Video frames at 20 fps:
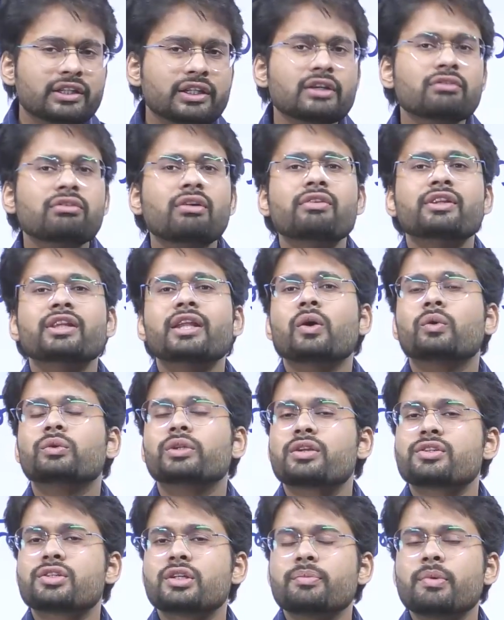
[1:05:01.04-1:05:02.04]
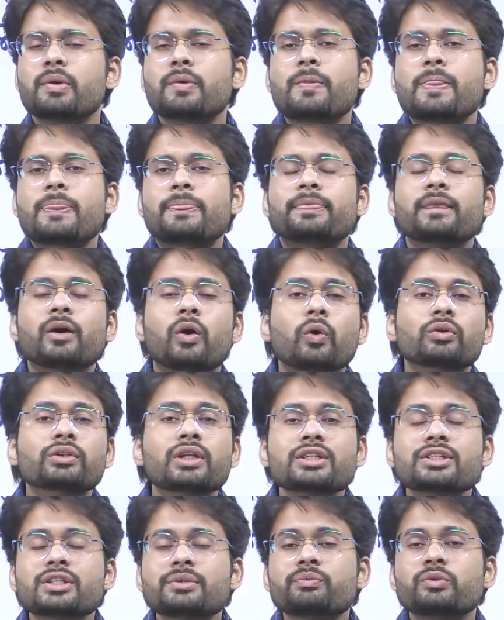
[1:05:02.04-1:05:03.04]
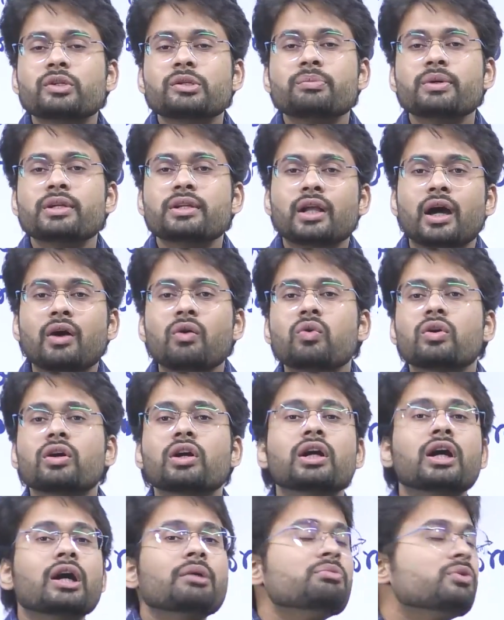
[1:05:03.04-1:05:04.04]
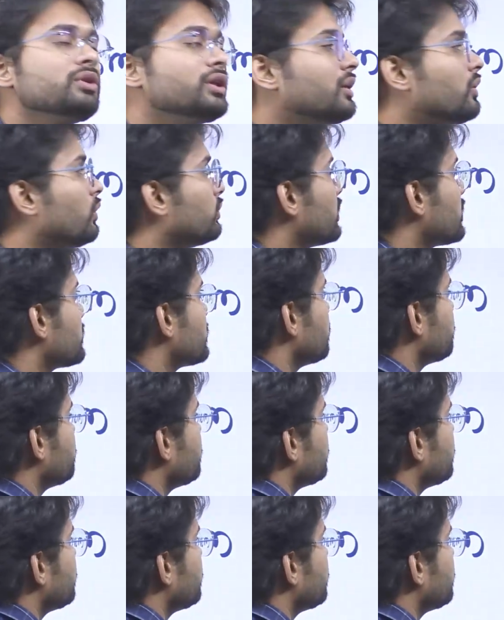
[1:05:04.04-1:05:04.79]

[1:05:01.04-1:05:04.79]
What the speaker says: give away their ownership. The ownership will be now communal ownership.